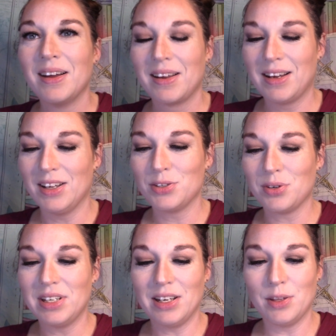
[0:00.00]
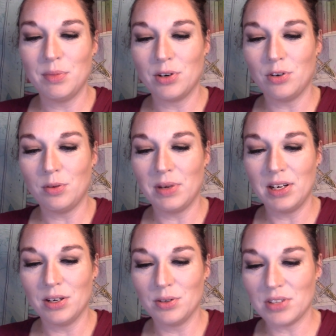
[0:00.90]
Contour down the middle of my
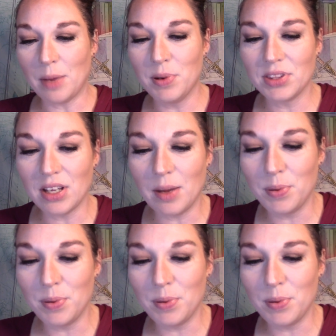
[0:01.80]
nose. I put the